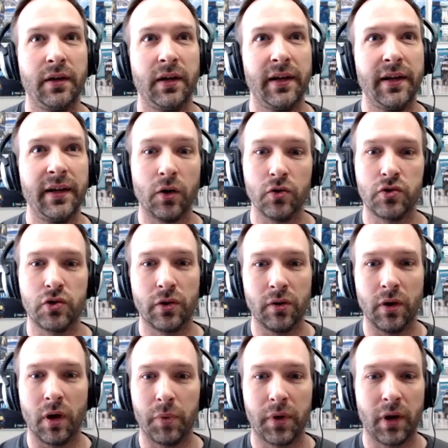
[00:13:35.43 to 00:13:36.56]
And then I'll
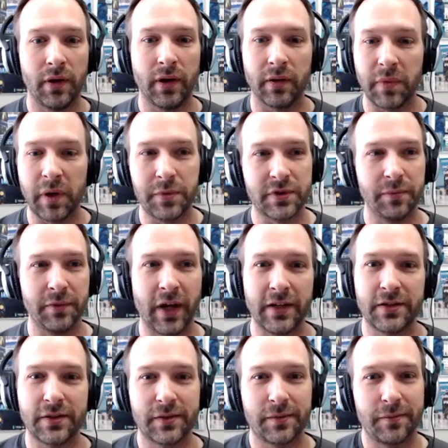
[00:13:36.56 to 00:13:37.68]
journal. I'll put on like maybe some
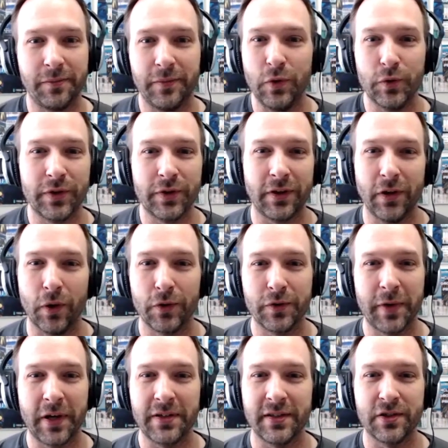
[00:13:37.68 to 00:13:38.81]
nice music, you know, some
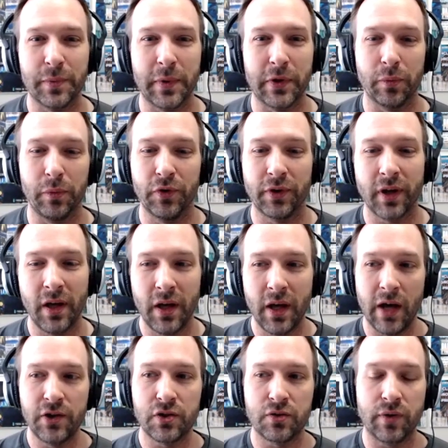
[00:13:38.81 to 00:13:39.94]
nice instrumental music,
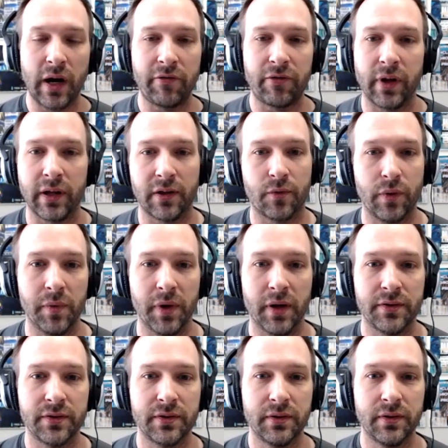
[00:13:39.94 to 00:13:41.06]
and just write for like three minutes.